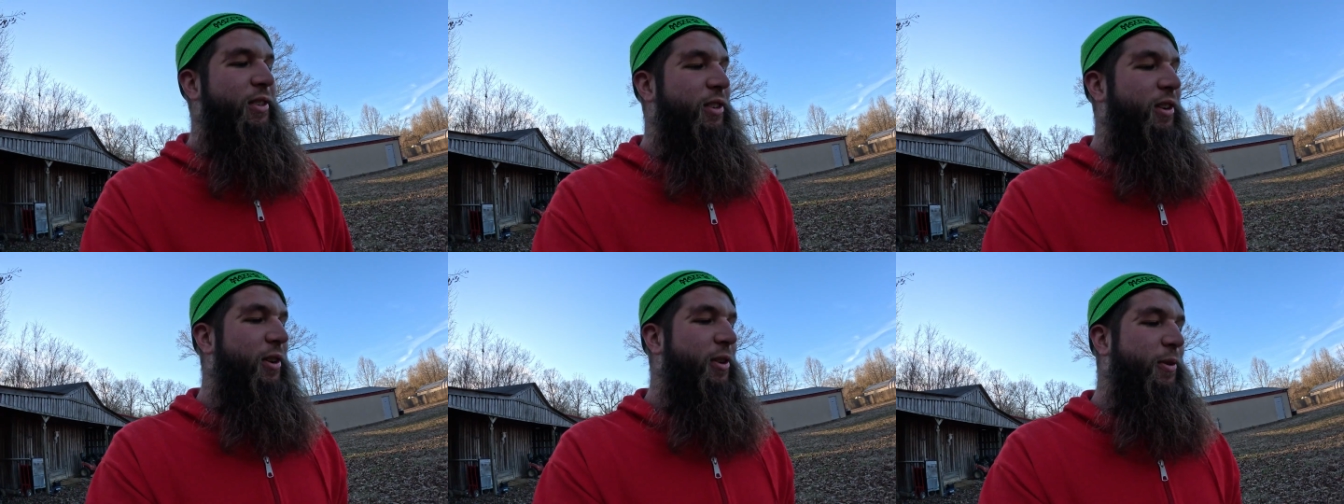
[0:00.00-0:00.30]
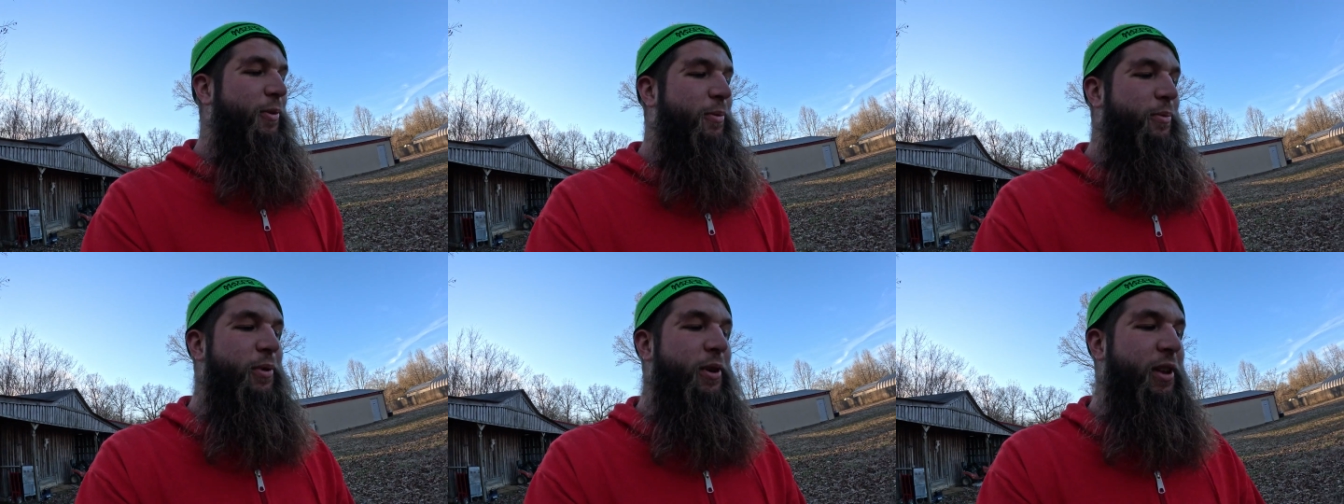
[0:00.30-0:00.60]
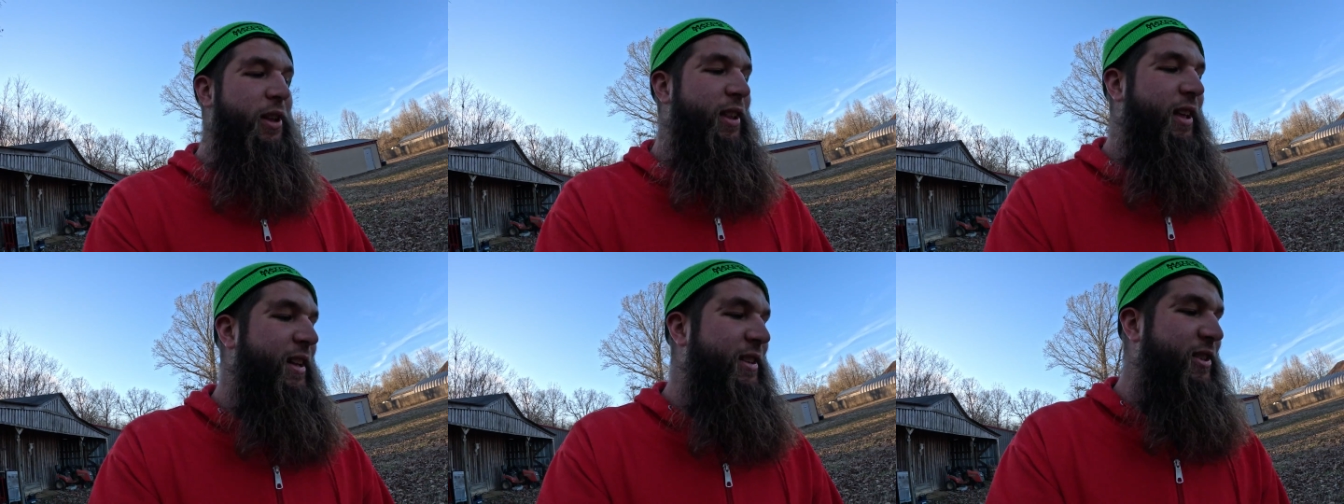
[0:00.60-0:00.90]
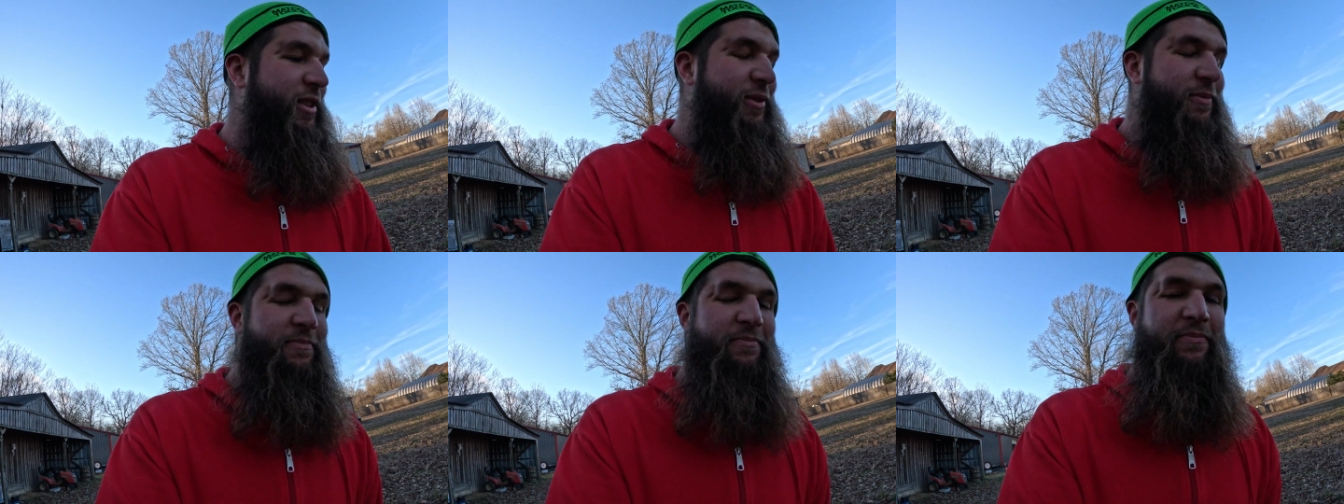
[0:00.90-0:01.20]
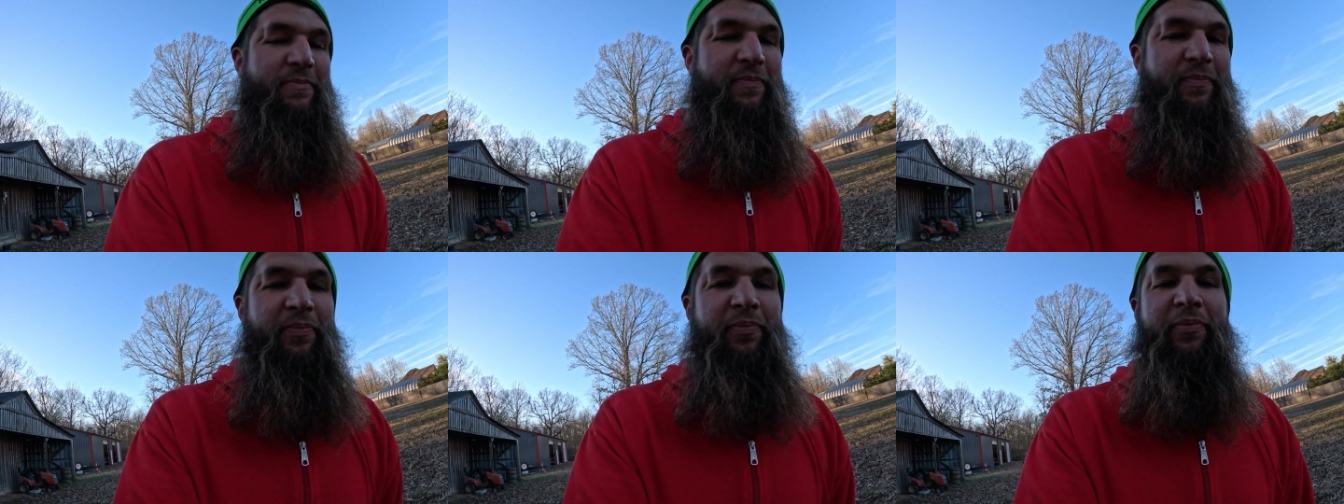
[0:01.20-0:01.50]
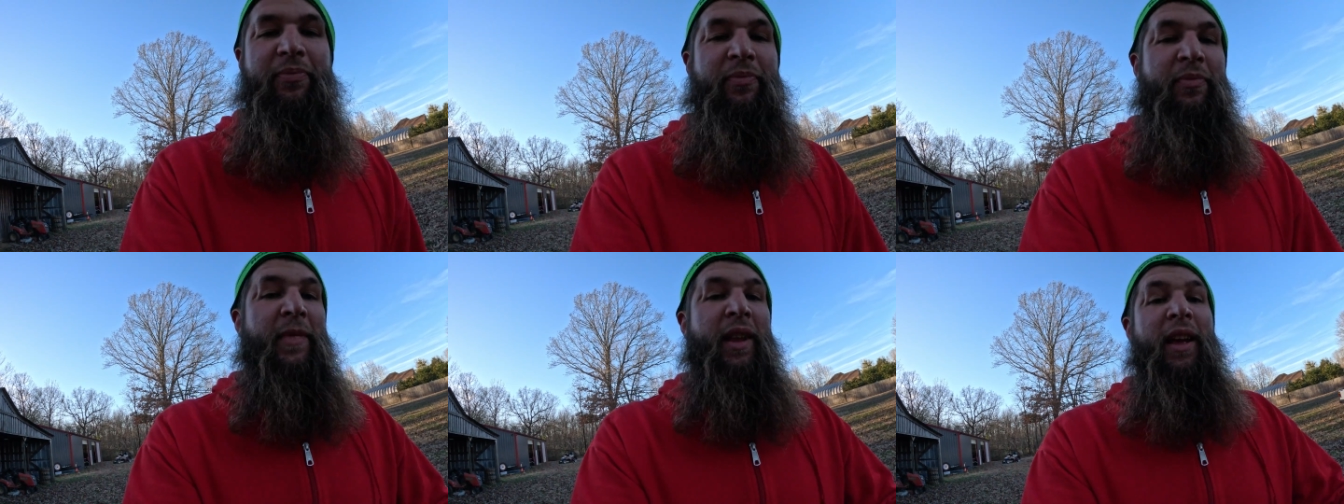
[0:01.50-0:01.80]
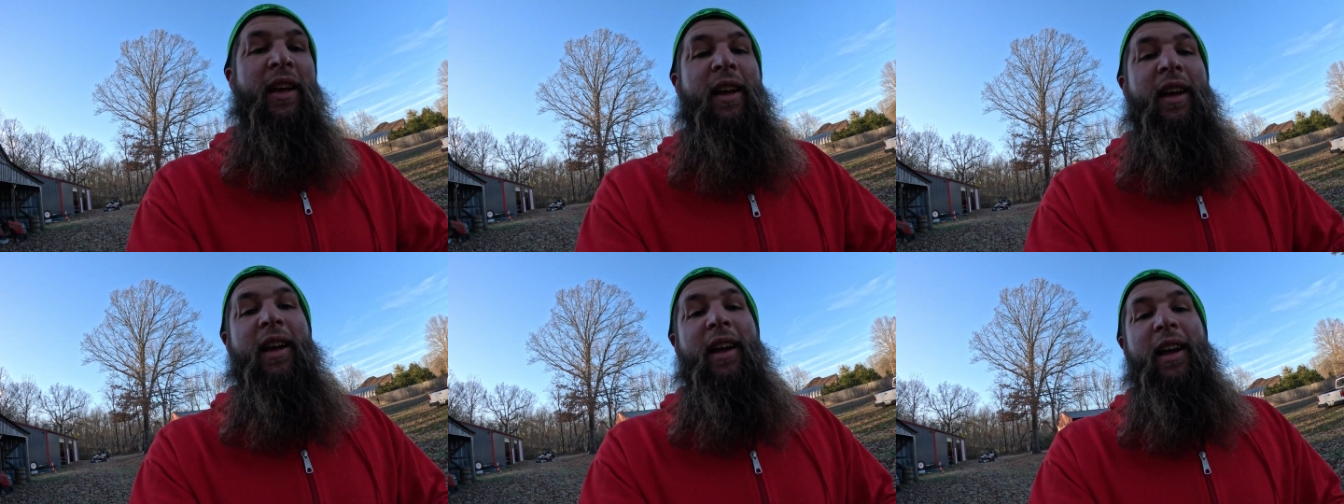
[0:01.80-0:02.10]
So really that's,
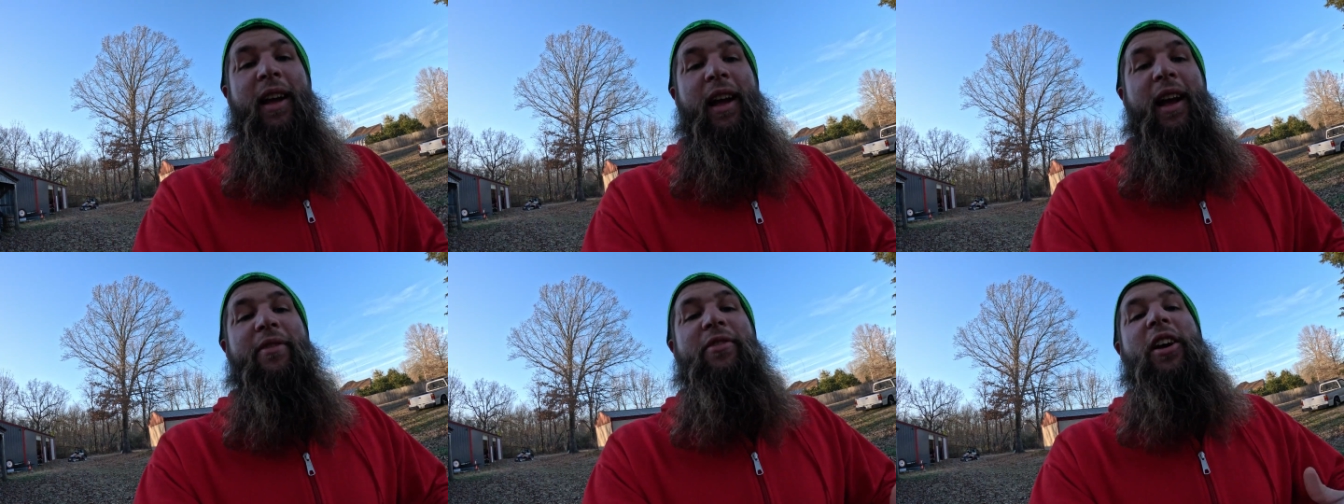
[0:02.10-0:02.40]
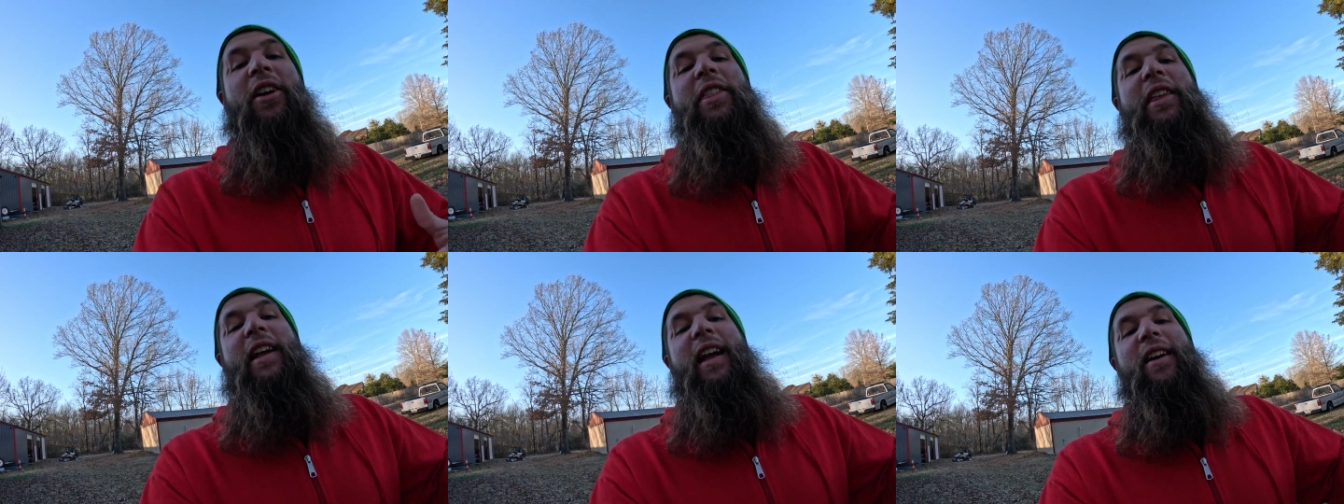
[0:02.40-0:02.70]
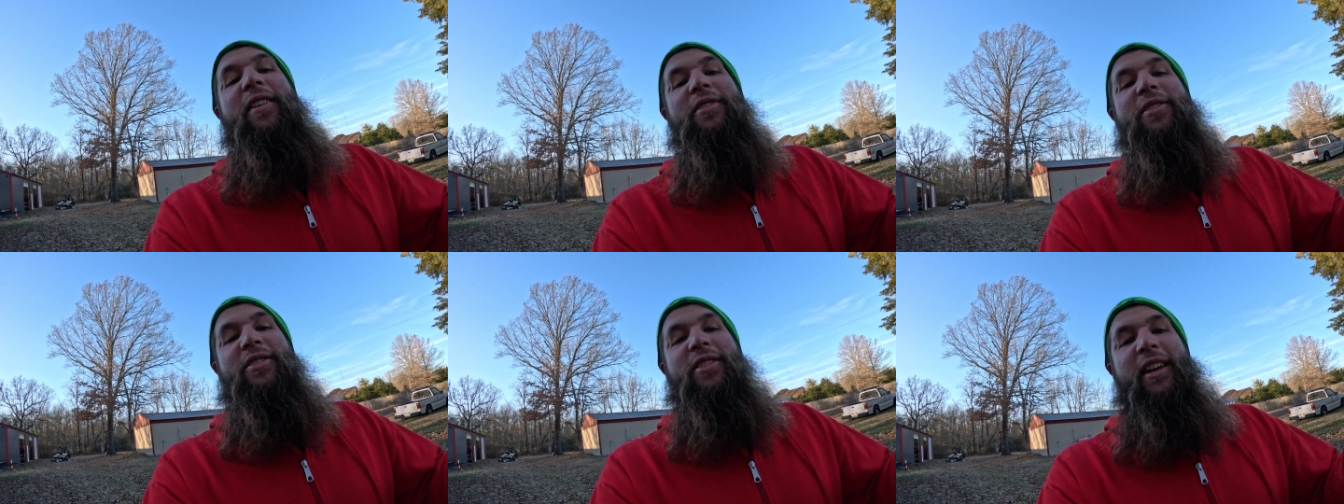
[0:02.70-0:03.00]
if nothing else,